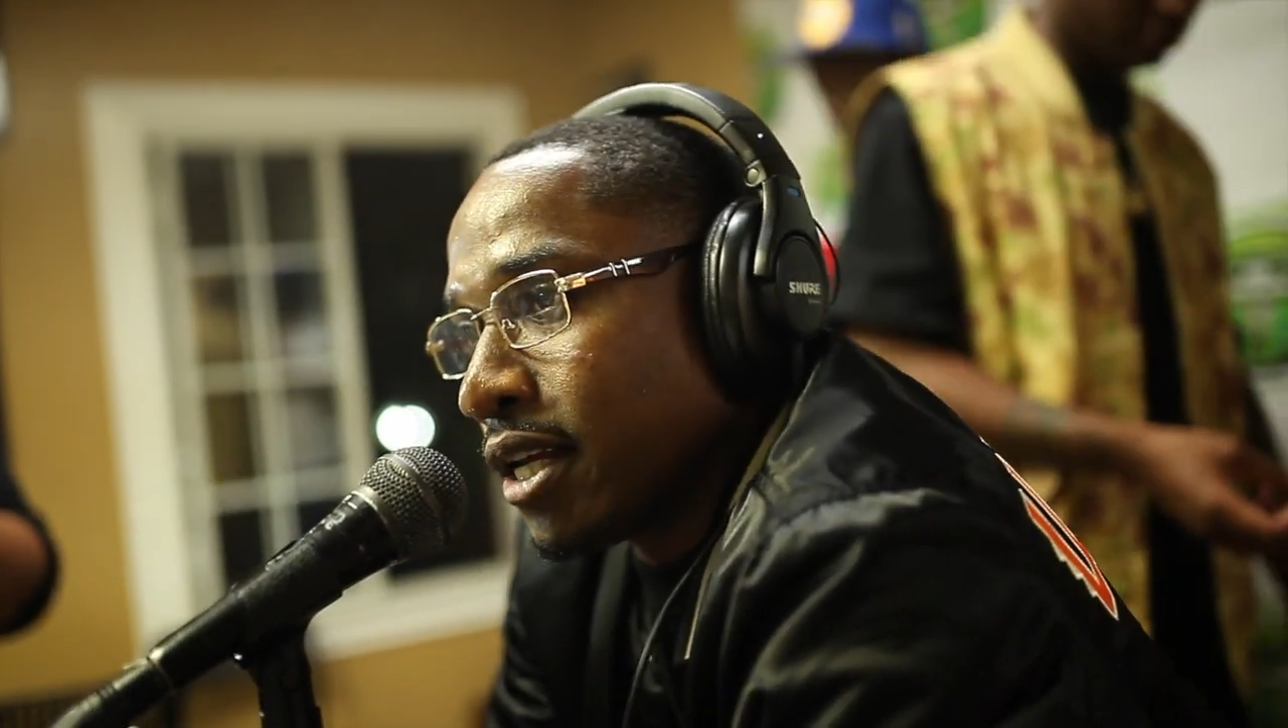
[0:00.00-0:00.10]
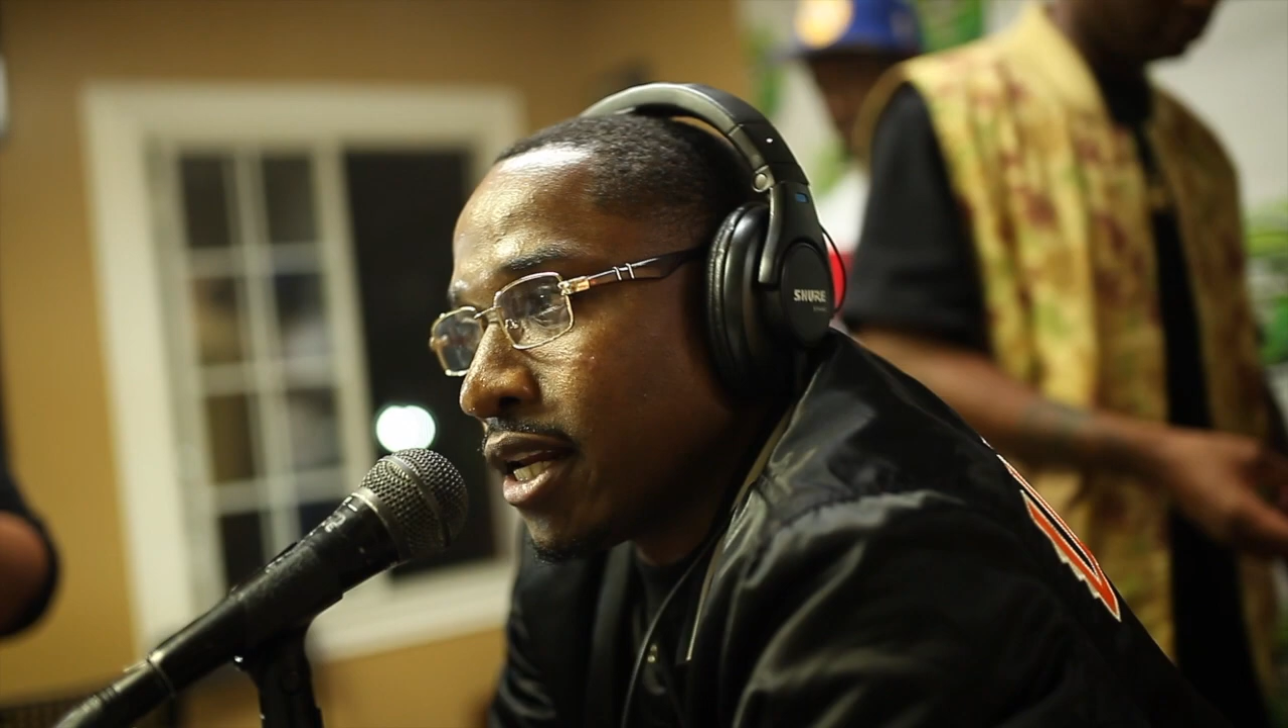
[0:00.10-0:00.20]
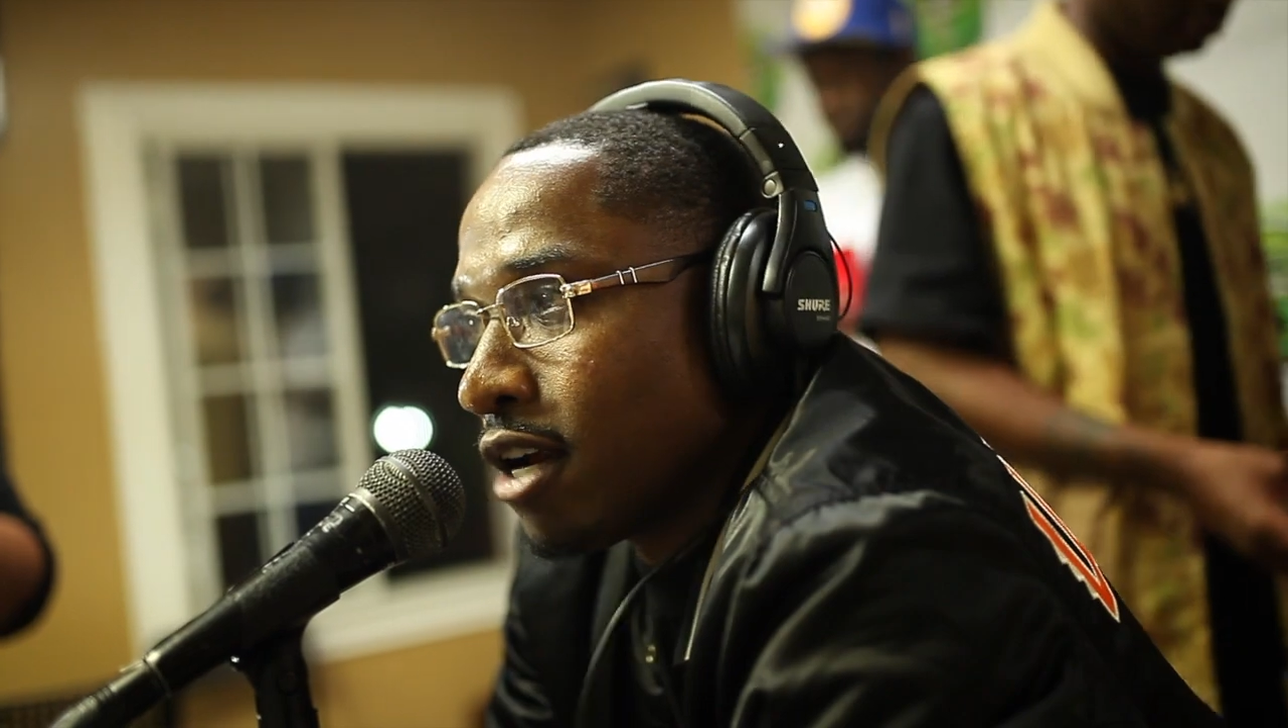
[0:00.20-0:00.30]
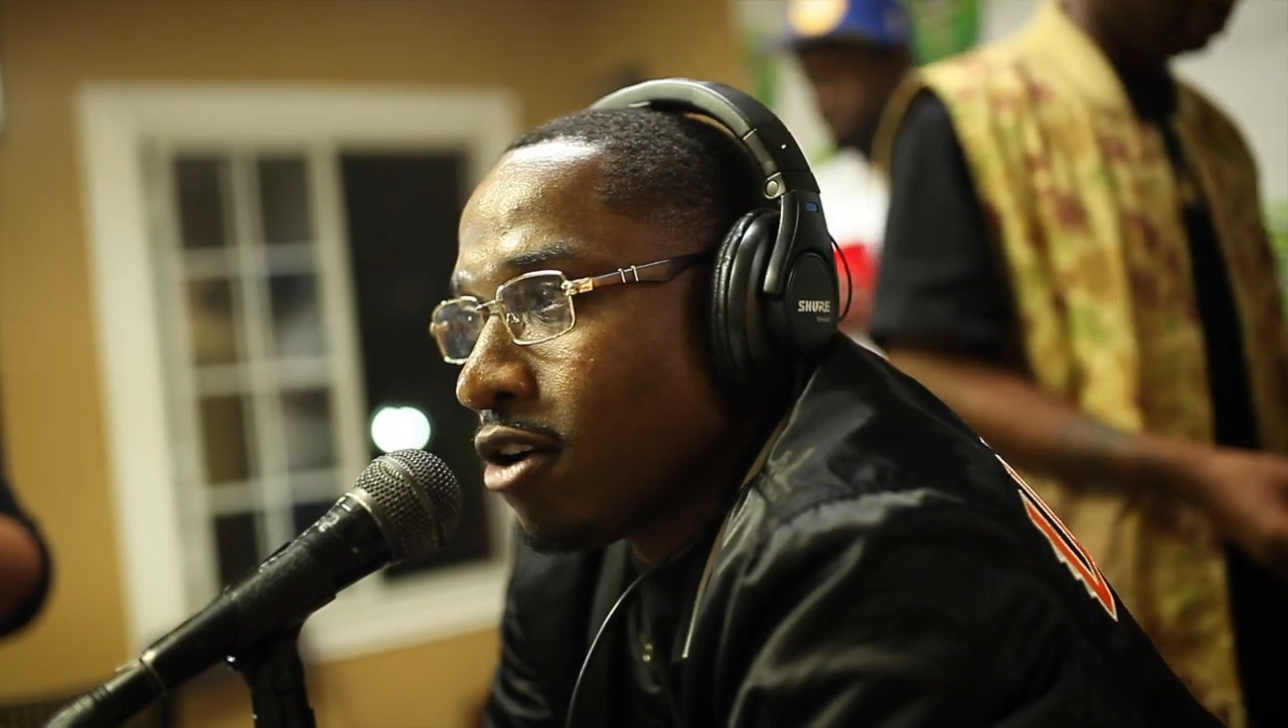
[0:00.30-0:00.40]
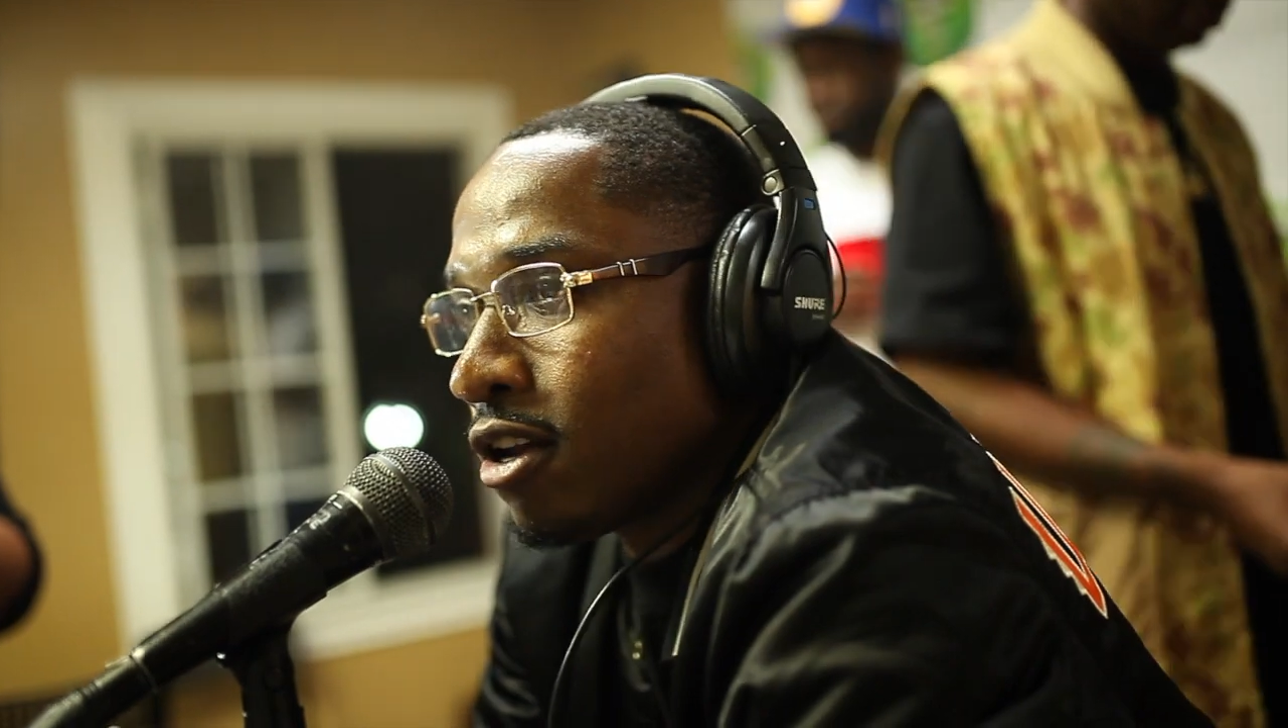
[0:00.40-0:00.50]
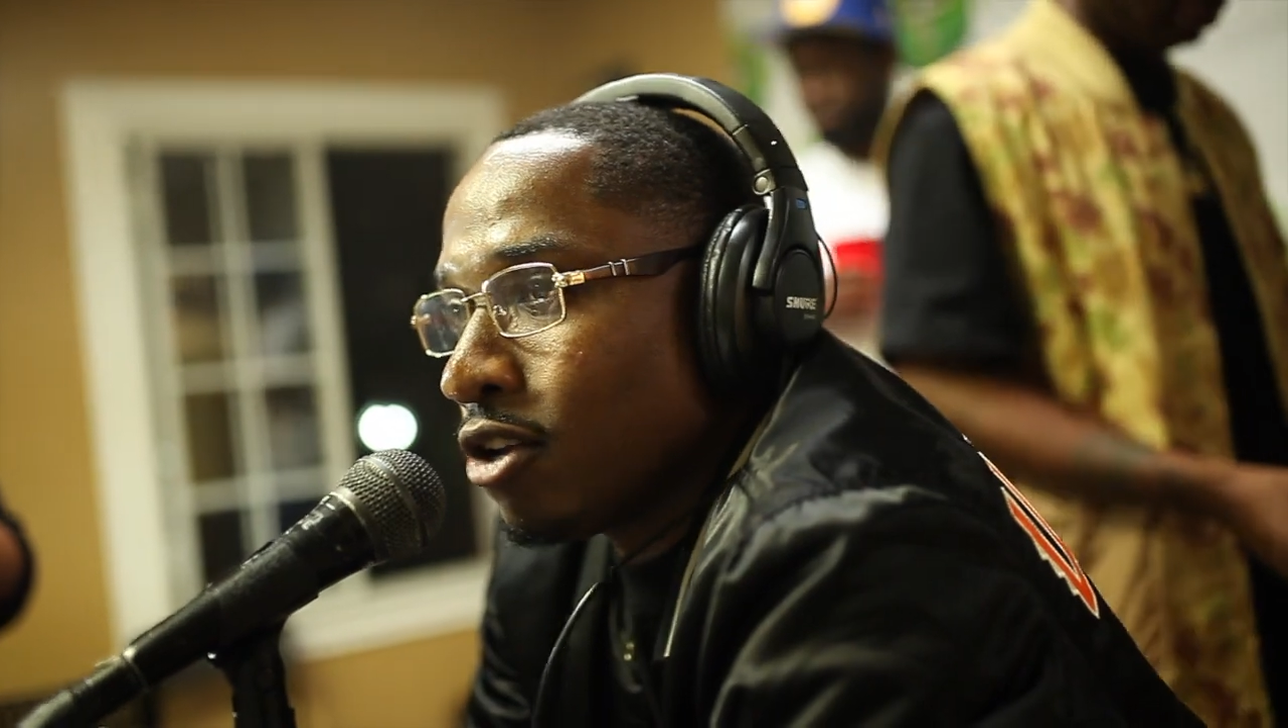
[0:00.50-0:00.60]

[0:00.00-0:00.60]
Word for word: and it caught a